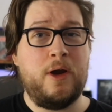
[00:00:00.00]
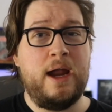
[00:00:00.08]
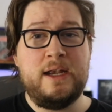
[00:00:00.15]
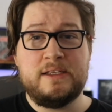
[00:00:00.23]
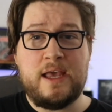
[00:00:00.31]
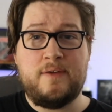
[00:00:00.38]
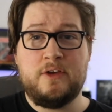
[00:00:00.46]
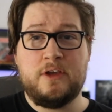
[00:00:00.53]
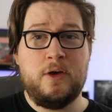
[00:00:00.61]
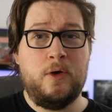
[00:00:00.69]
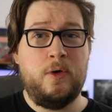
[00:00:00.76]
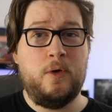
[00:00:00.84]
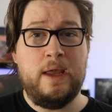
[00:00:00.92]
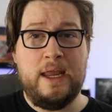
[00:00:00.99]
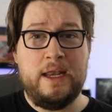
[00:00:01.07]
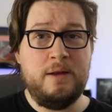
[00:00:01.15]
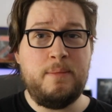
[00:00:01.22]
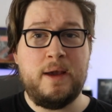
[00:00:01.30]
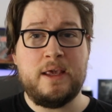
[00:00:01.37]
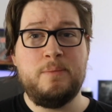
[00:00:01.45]
I just have it go into
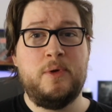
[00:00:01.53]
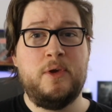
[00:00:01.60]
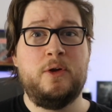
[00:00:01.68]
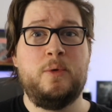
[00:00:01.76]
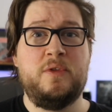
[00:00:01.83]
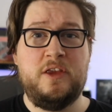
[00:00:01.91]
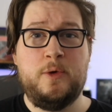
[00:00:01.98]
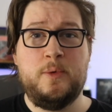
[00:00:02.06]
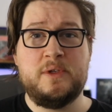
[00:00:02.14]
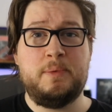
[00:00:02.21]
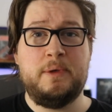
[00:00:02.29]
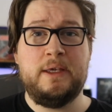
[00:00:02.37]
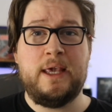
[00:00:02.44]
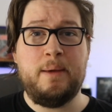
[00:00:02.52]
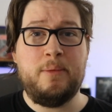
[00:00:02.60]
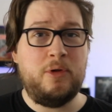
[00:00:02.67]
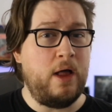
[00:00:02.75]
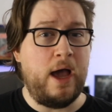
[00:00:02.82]
my computer with a USB cable.